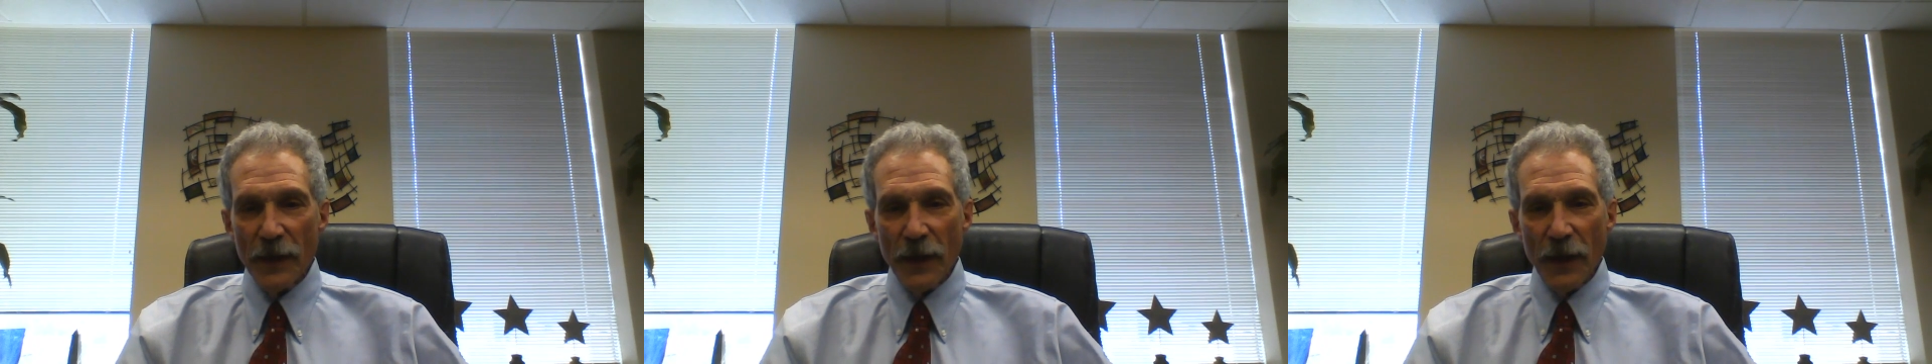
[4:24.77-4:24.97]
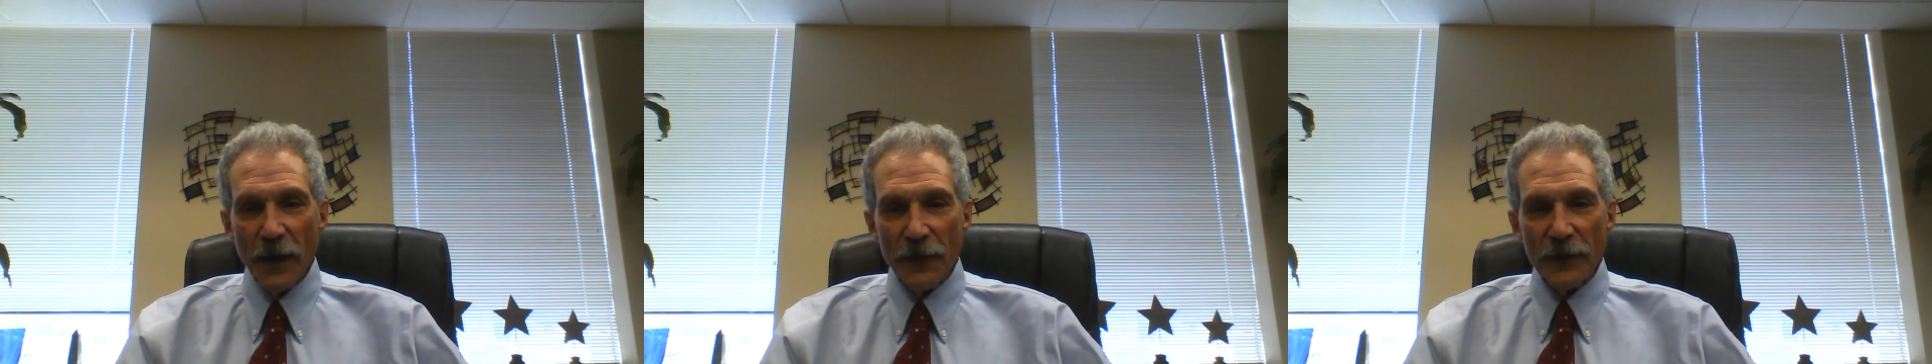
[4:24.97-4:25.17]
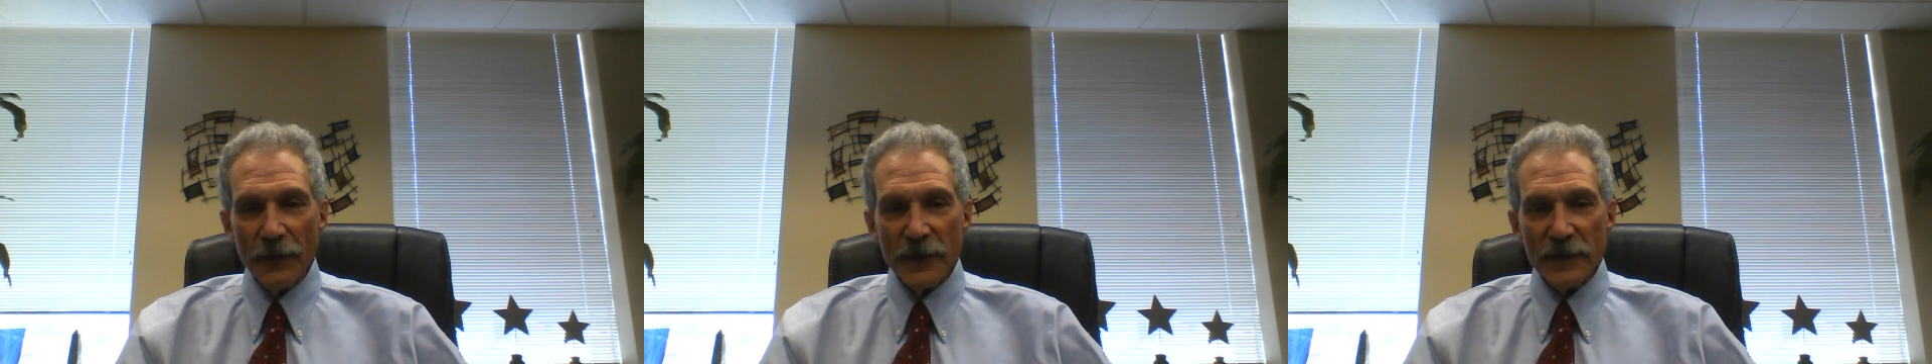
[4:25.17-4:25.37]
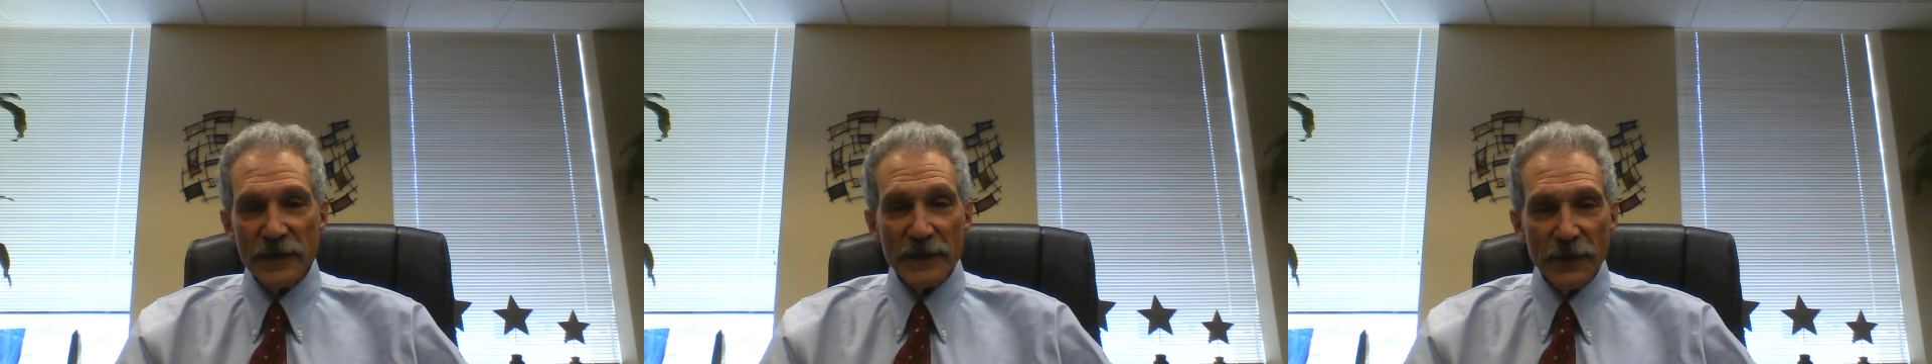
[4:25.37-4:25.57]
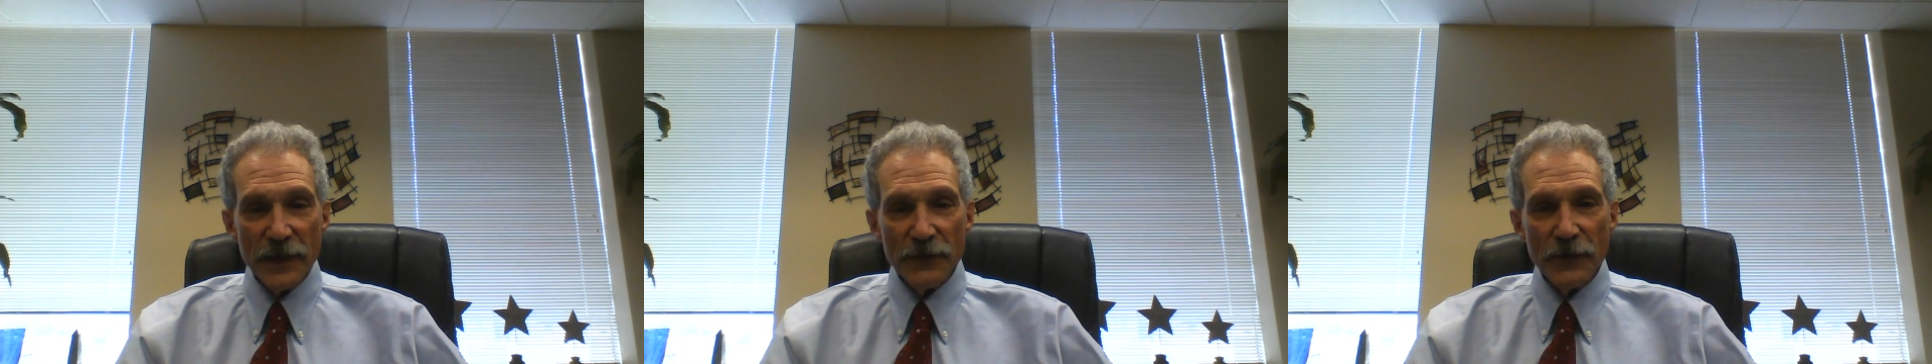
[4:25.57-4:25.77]
As I
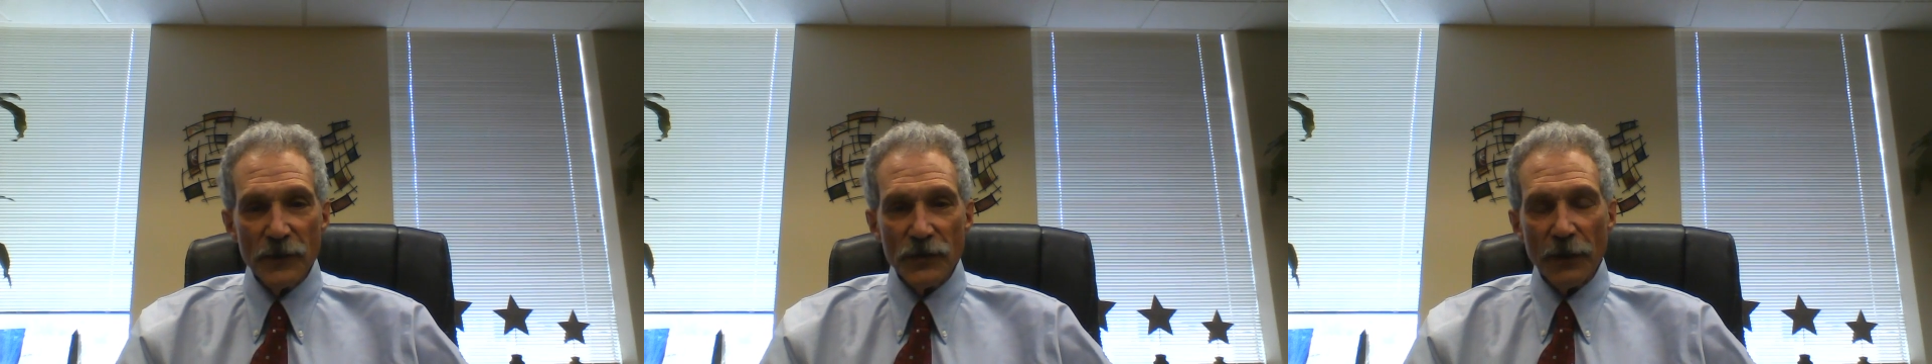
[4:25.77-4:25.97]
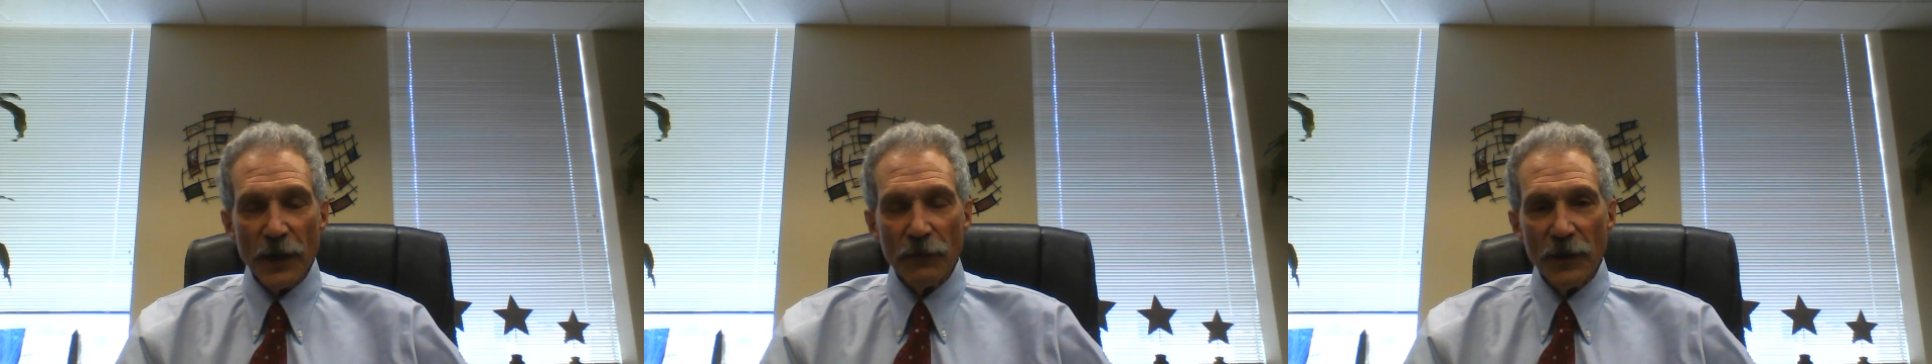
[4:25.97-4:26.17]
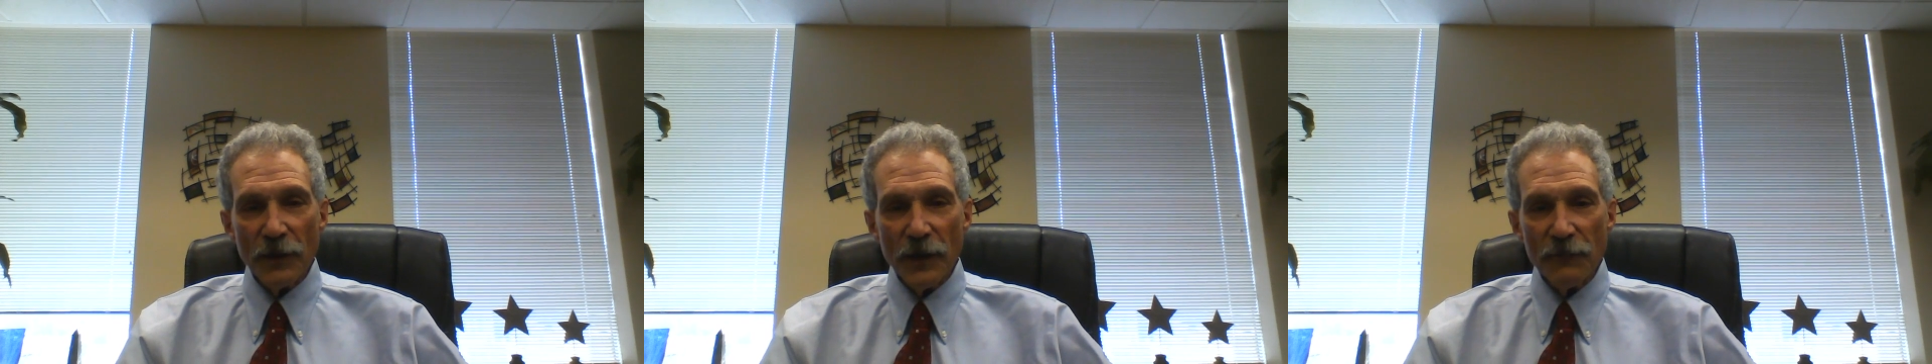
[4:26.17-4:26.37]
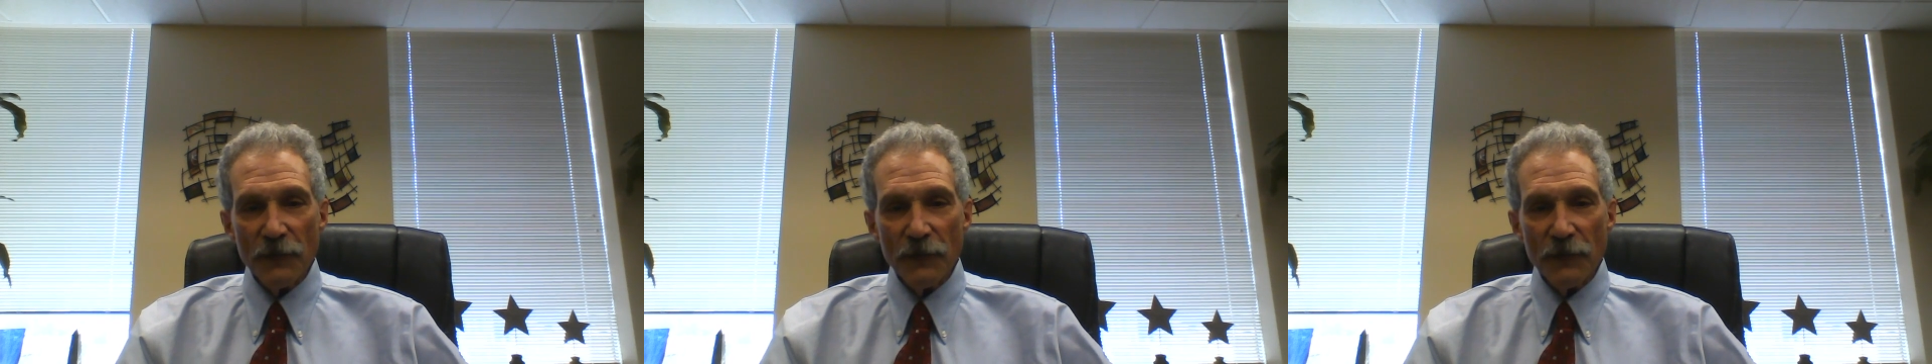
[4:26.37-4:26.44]
said, they're generally